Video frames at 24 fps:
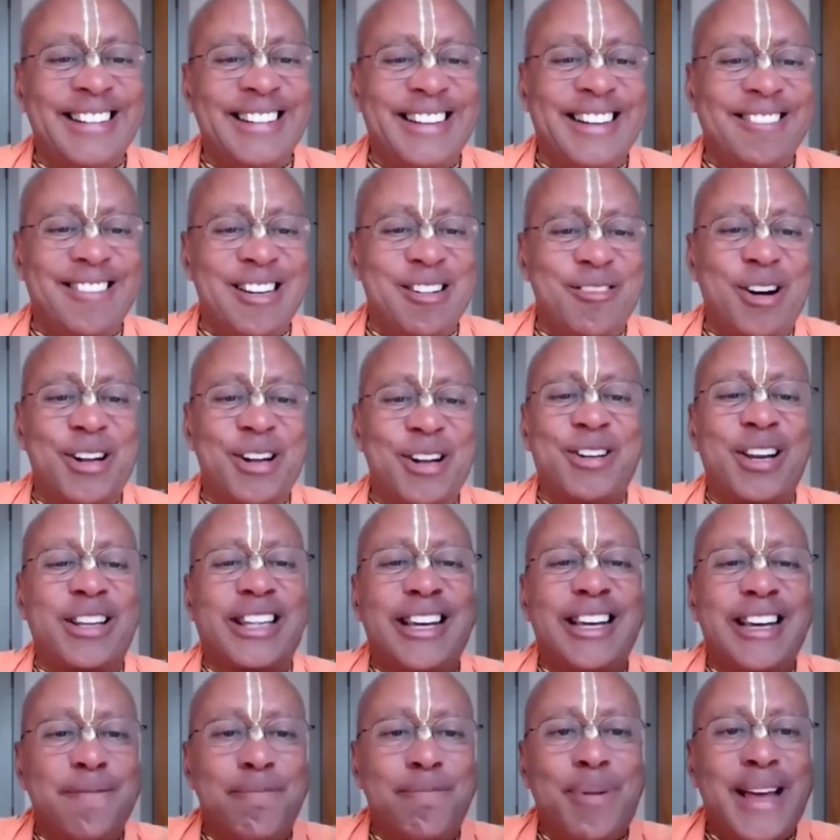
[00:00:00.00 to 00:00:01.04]
We want to
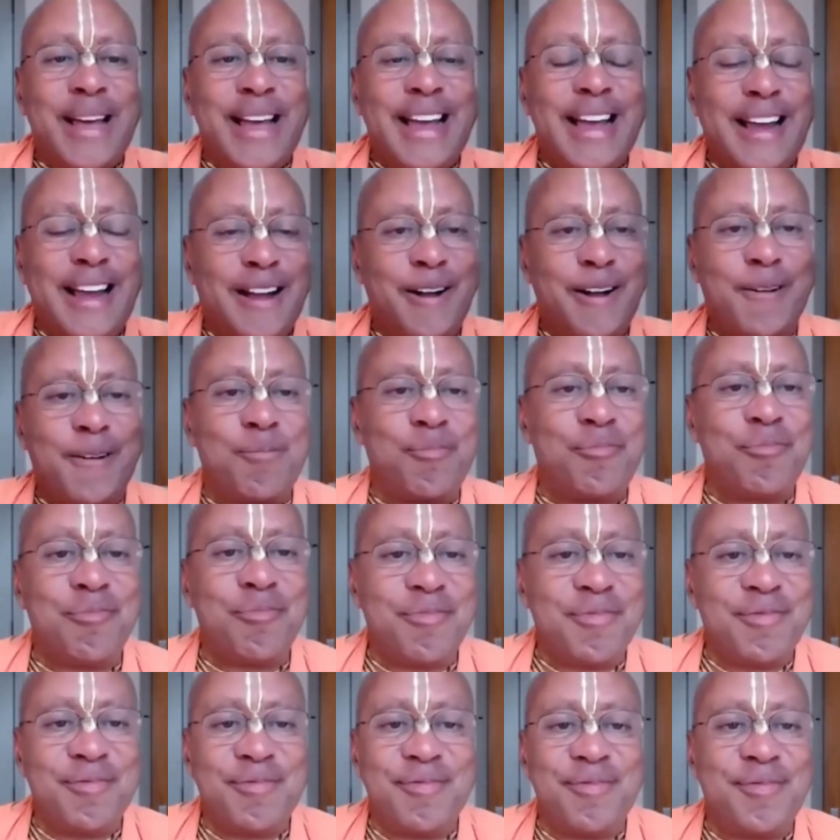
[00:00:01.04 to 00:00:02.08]
think big
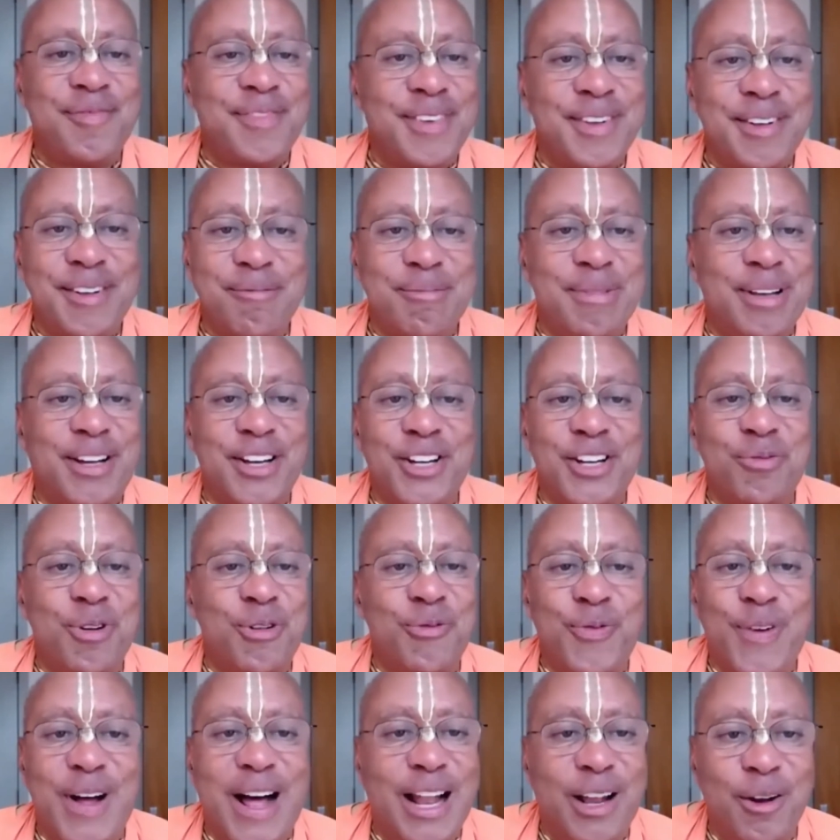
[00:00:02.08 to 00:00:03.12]
because we're
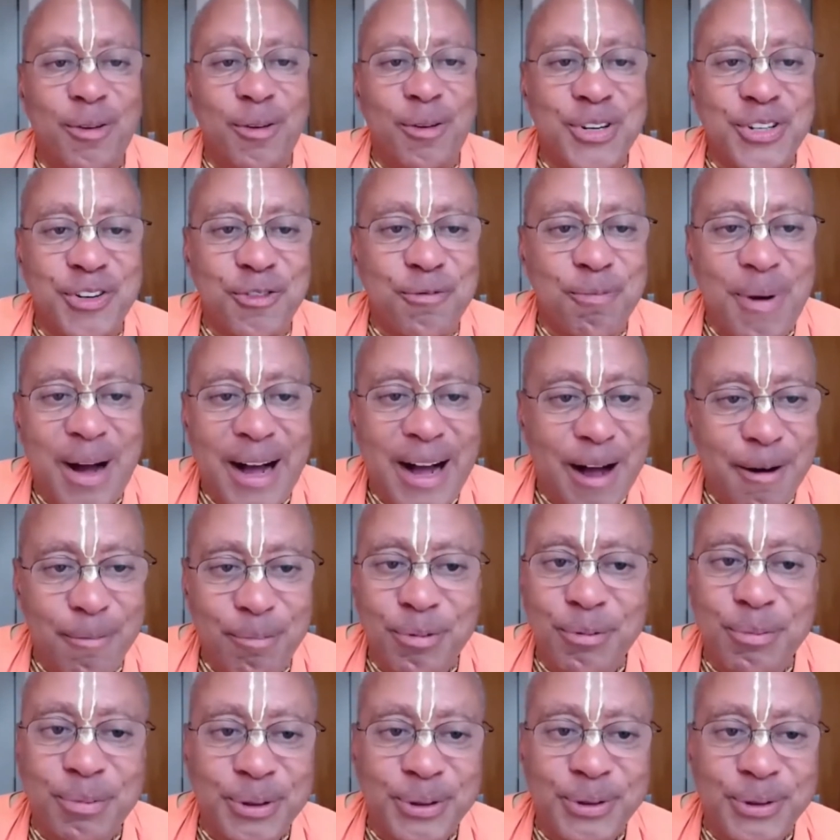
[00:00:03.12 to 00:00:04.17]
followers of
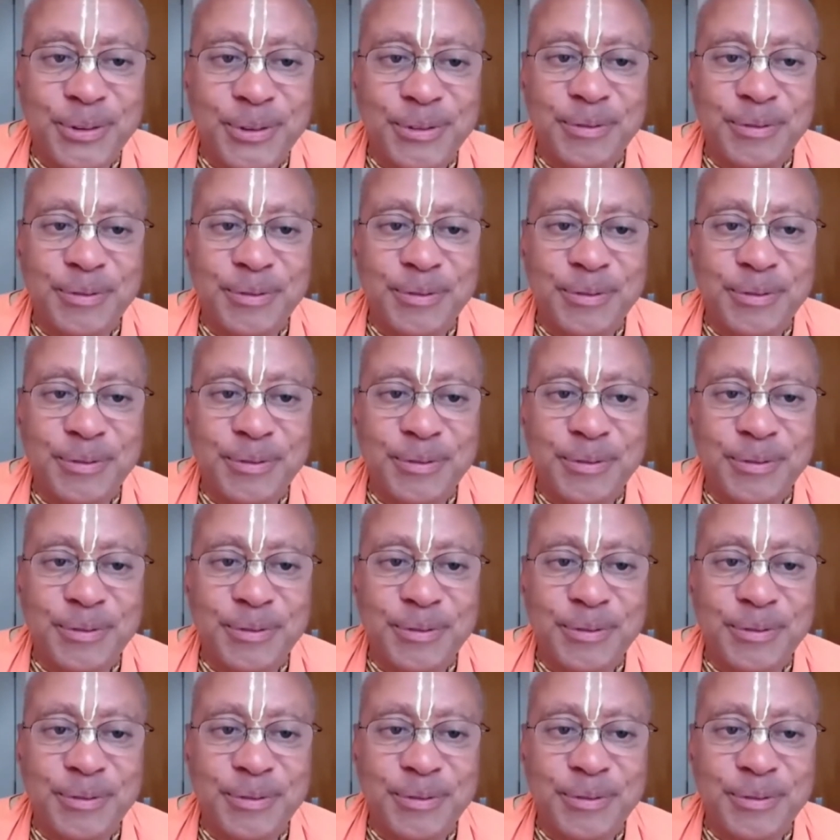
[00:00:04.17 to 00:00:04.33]
Mahaprabhu.